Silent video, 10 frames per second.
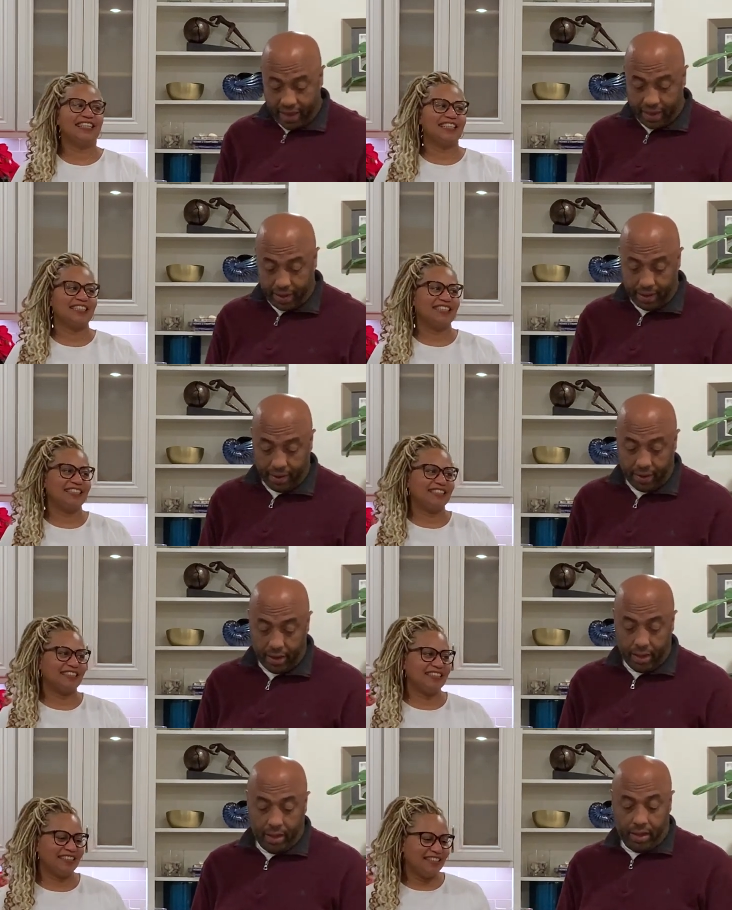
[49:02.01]
Speaker 1: I
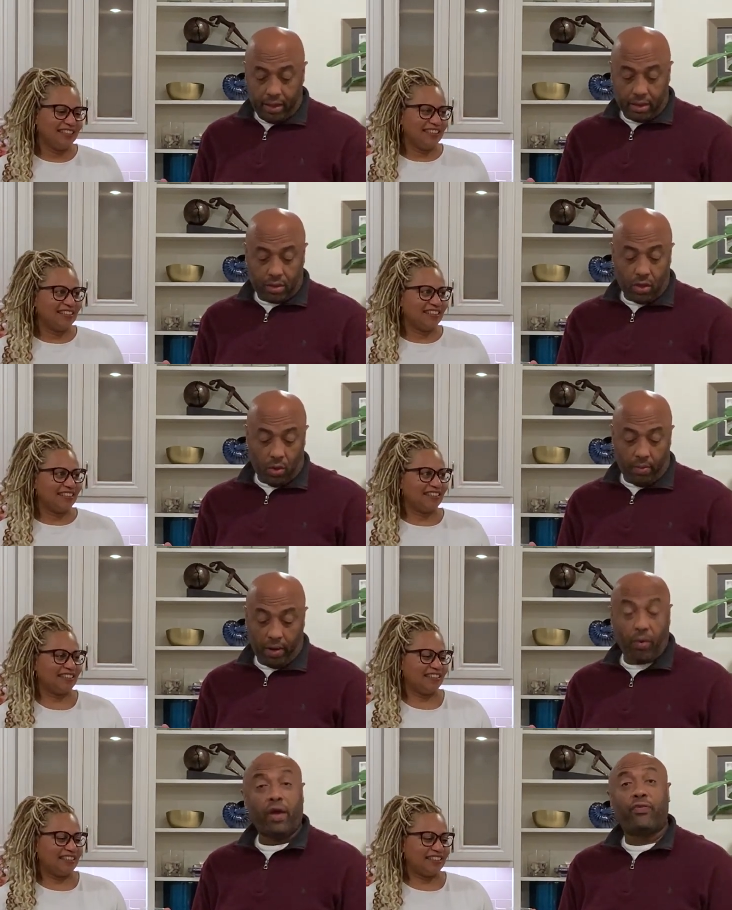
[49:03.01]
told my
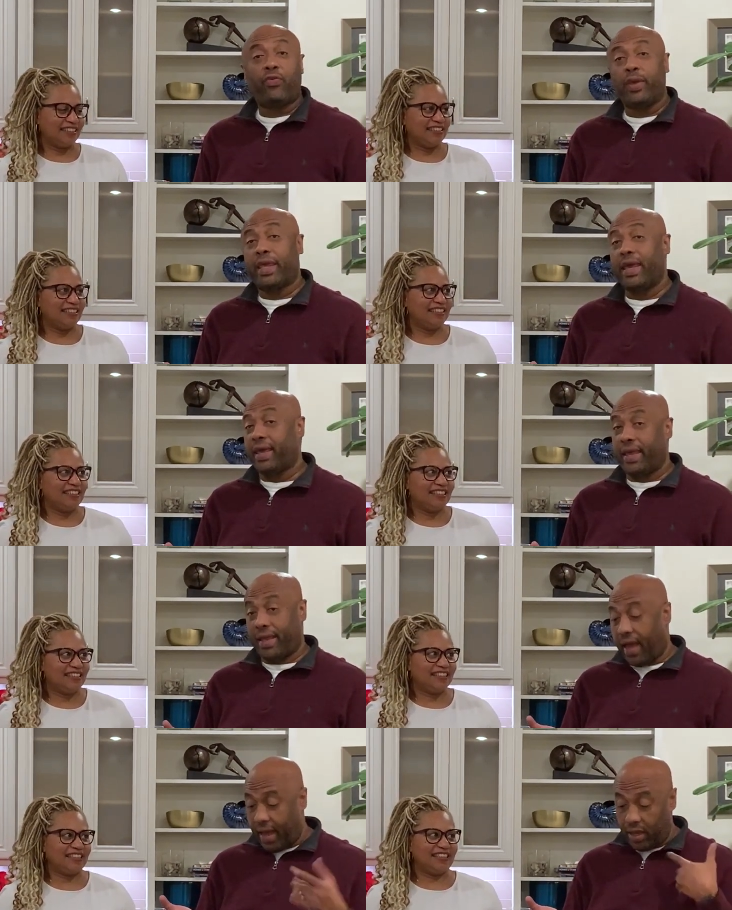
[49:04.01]
wife we can't get
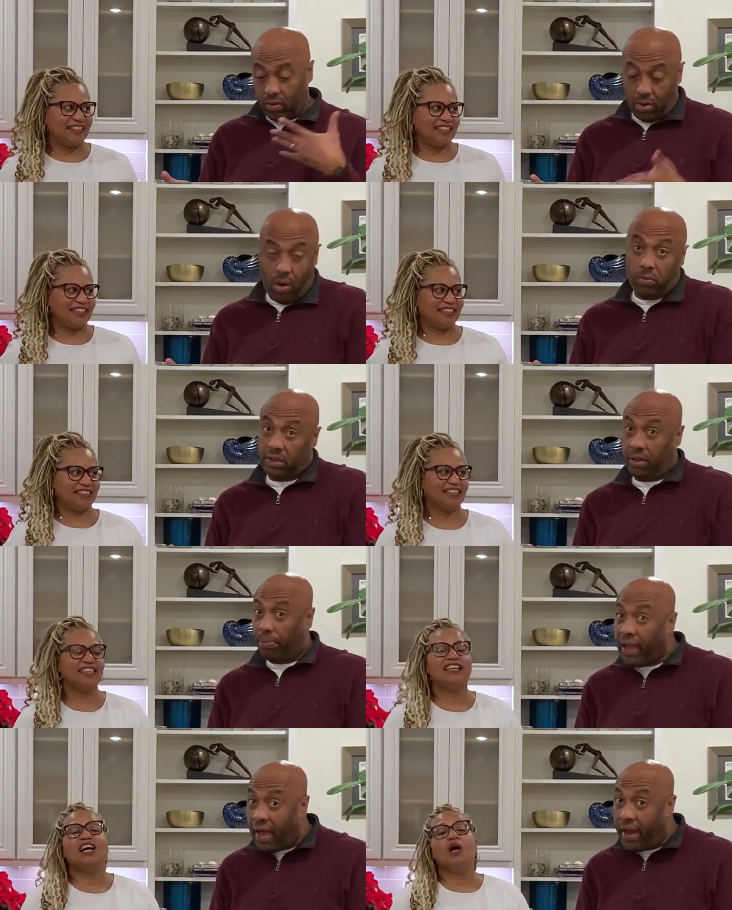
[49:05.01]
high on our own
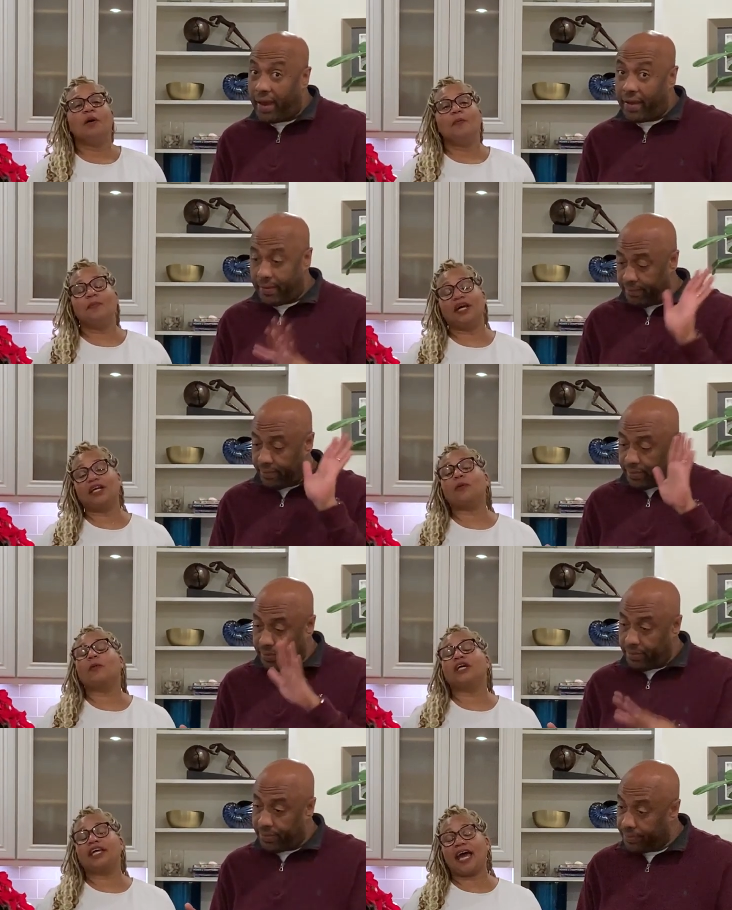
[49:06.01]
supply.
Speaker 2: Meaning we
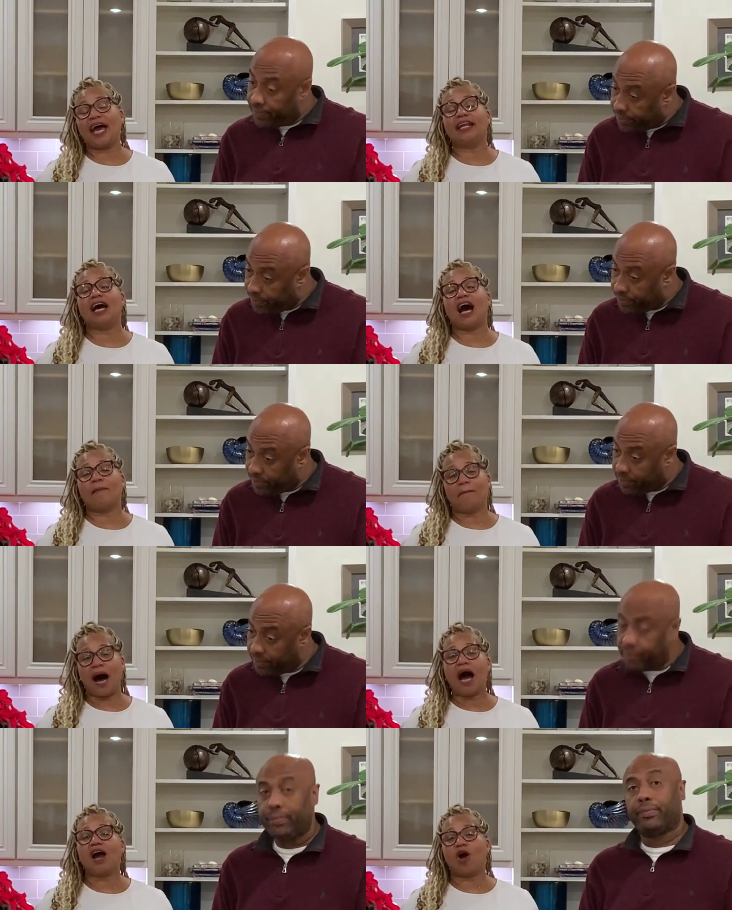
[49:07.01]
cannot
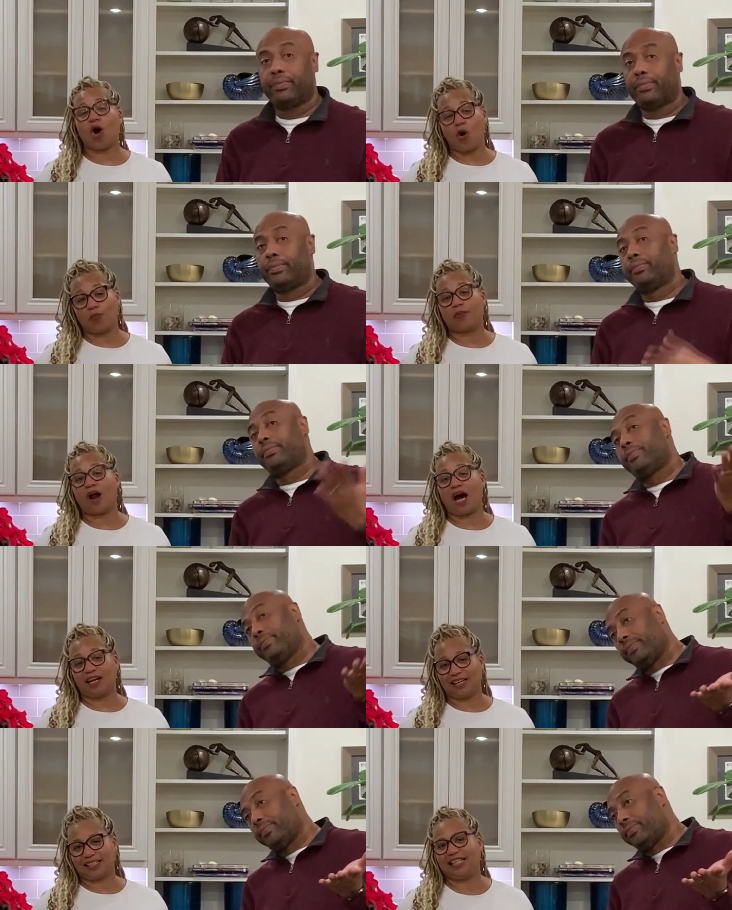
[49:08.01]
buy our own
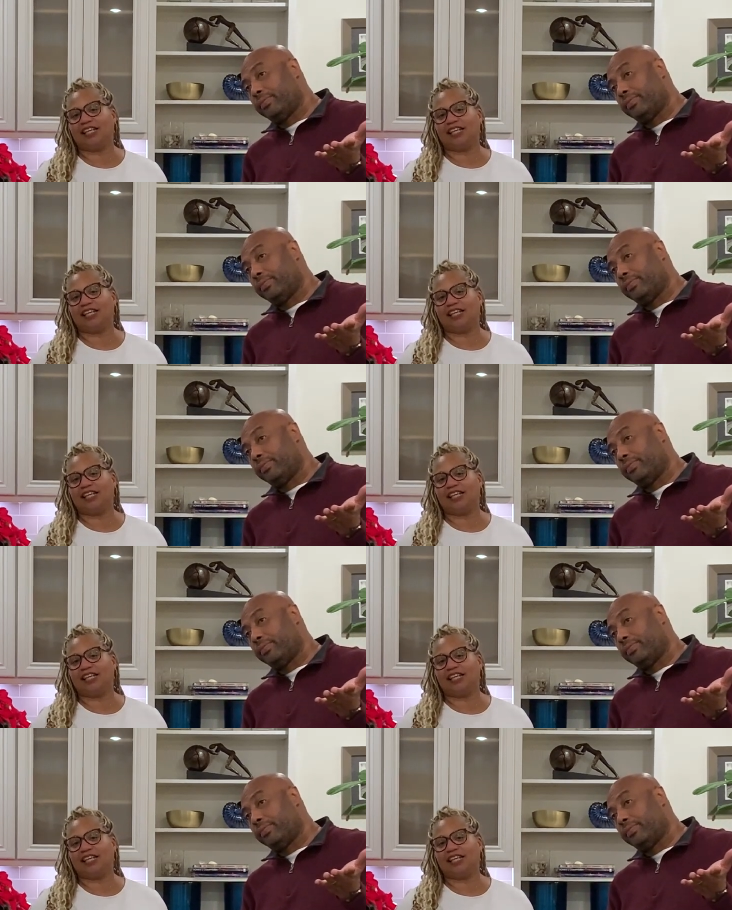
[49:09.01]
product